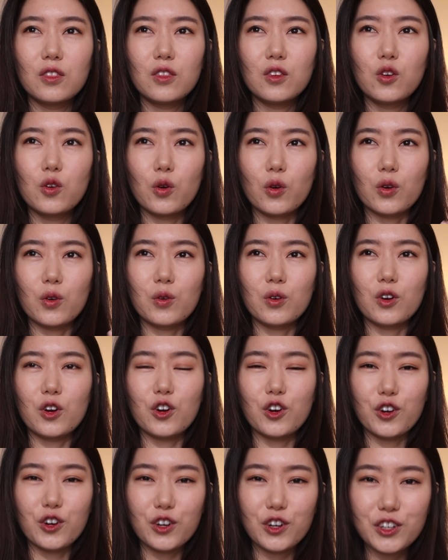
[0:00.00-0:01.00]
your
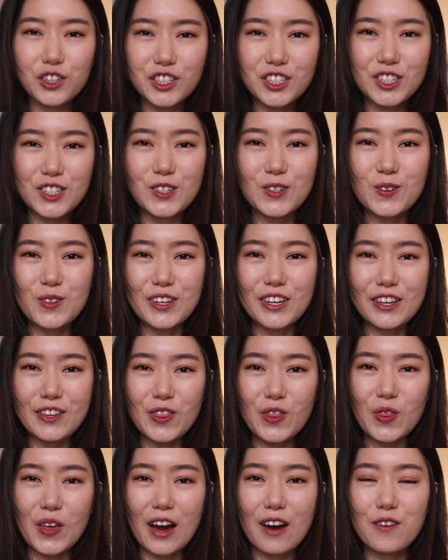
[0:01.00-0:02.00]
urge to
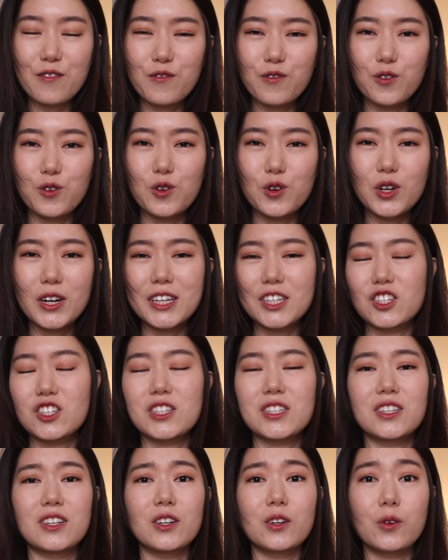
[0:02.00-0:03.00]
eat that food is
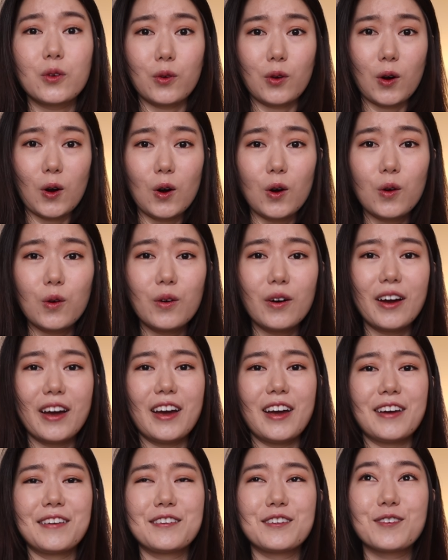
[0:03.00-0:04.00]
just gonna grow
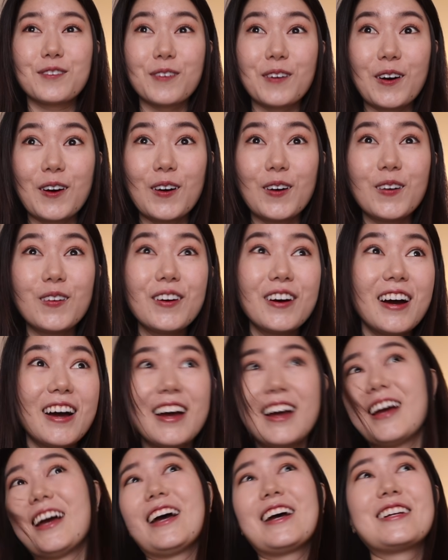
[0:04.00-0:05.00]
and grow
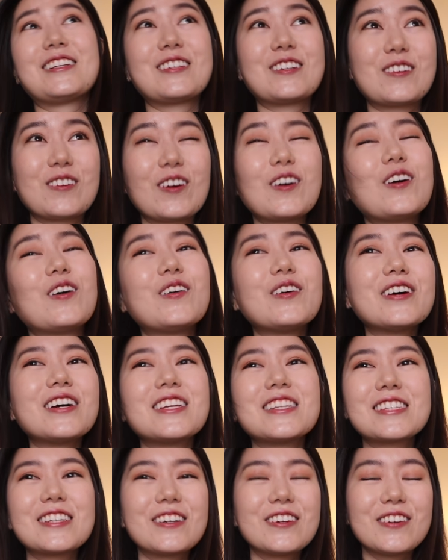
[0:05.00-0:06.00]
and grow
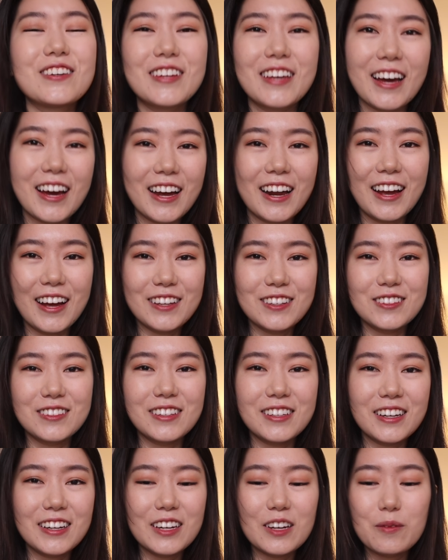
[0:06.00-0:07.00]
until you can't handle
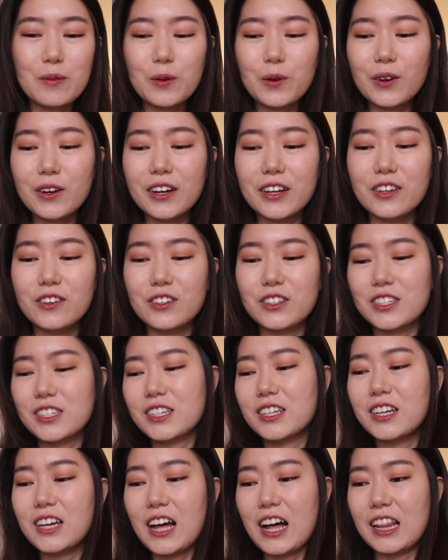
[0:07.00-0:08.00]
it anymore, and you're just
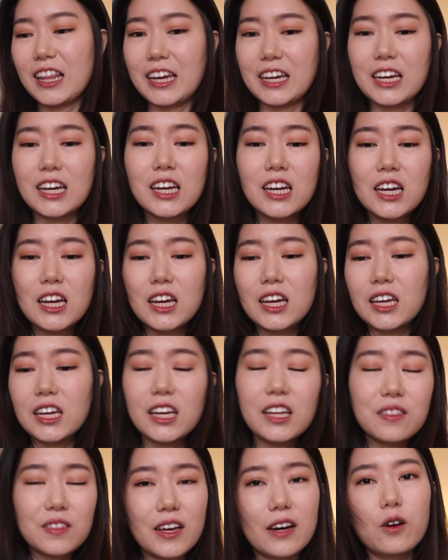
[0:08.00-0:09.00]
gonna like
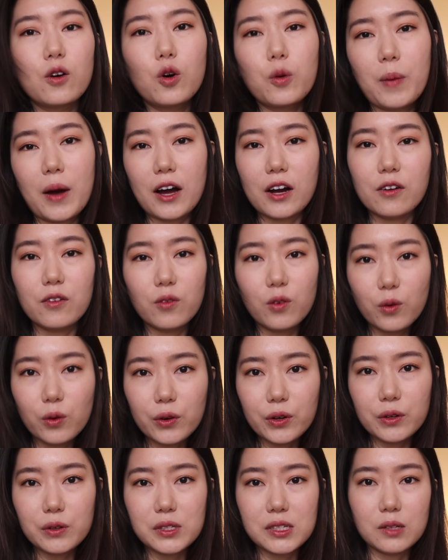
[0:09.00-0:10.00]
eat that whole pack of
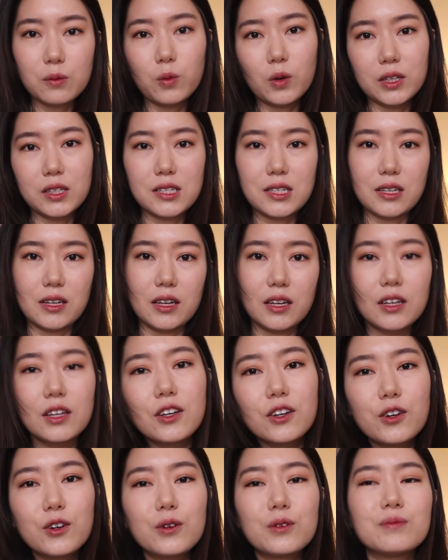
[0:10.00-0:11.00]
Oreos in one sitting,
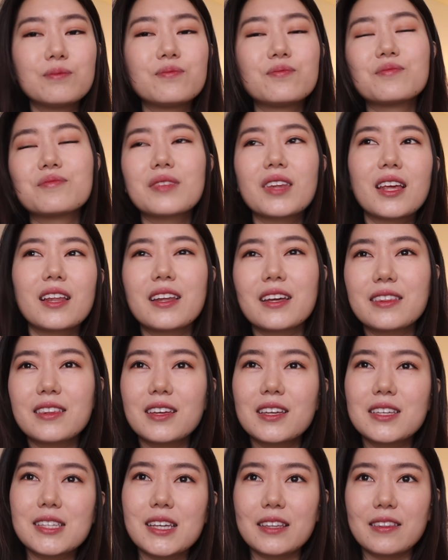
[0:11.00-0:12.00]
you know? Like
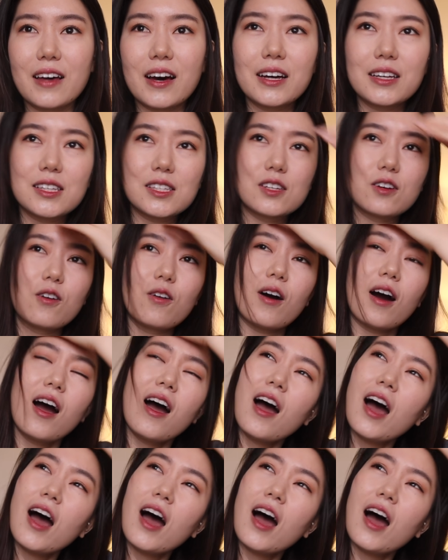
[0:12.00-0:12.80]
things like that. So